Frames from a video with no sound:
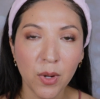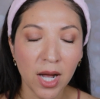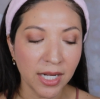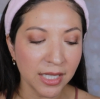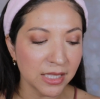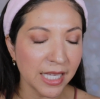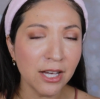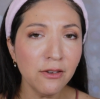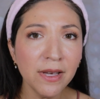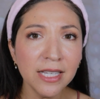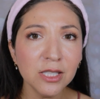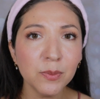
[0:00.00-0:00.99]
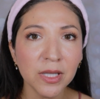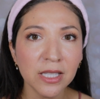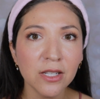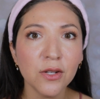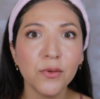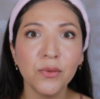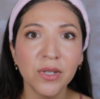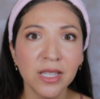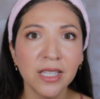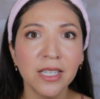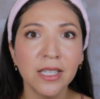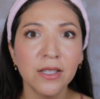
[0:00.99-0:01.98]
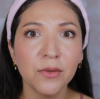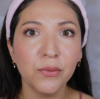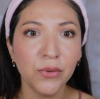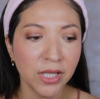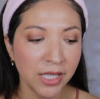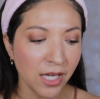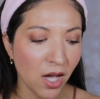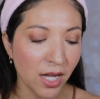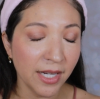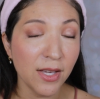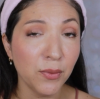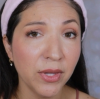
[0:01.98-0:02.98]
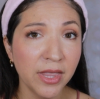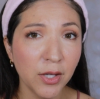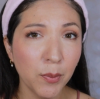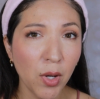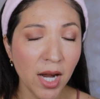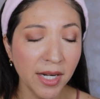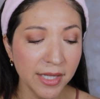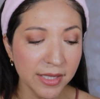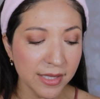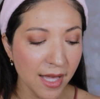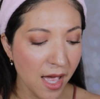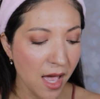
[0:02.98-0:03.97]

products. e.l.f. has been really on it with their products